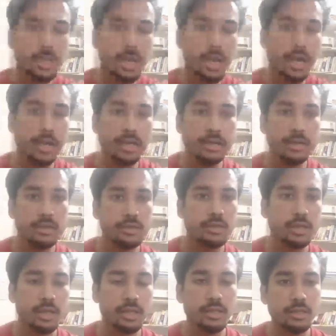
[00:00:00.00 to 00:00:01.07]
and
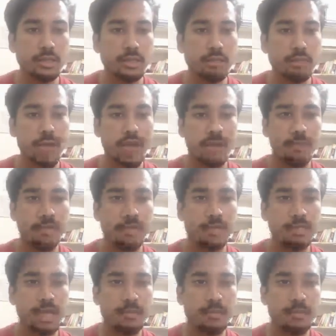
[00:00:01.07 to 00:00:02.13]
in the
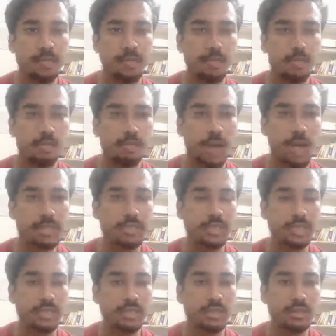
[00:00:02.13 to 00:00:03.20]
parameters I'm going to pass
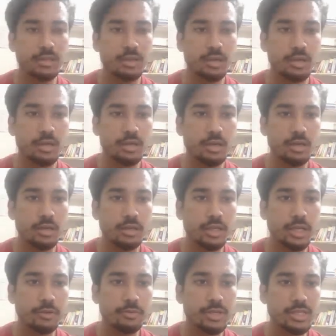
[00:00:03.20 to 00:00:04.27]
in
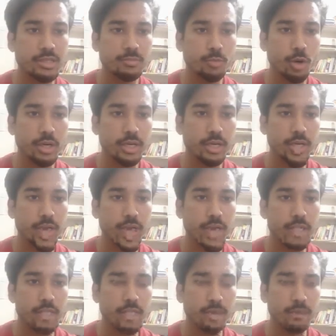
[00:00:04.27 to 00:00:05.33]
request body
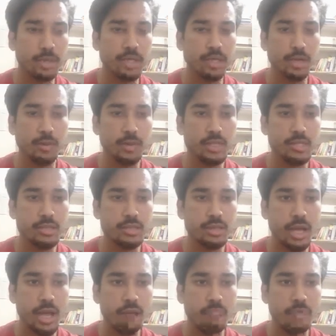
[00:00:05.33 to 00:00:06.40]
as email request.
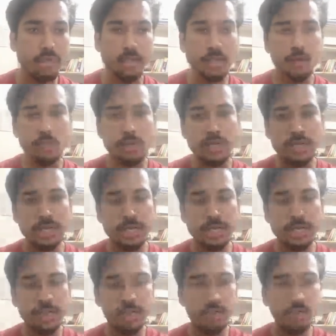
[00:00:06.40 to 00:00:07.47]
I've created one
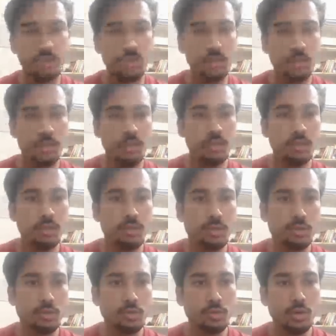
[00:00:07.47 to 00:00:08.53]
DTO
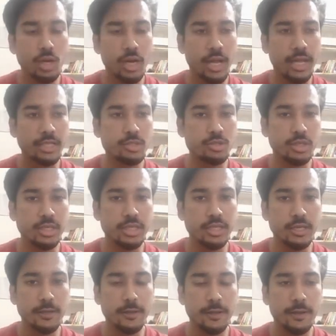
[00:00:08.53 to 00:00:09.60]
to actually